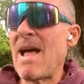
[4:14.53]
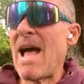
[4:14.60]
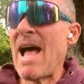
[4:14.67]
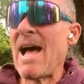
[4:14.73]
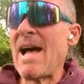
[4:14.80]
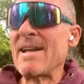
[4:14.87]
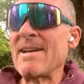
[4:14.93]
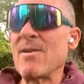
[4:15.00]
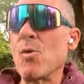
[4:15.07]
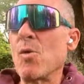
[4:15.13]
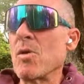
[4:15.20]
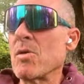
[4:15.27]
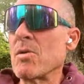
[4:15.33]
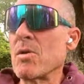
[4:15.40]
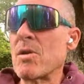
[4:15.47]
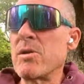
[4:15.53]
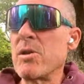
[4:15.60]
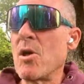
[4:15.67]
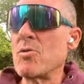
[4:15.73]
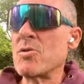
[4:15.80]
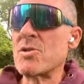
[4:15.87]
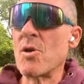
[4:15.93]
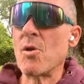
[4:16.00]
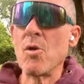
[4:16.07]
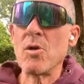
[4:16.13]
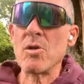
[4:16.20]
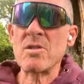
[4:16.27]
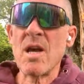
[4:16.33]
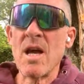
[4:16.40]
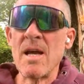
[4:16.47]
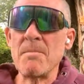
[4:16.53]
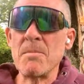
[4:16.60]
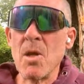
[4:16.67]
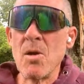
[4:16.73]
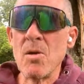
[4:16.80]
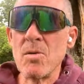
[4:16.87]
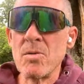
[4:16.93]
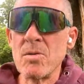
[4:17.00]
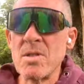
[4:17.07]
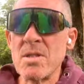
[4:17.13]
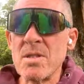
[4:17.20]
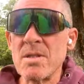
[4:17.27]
at or close to all-time lows.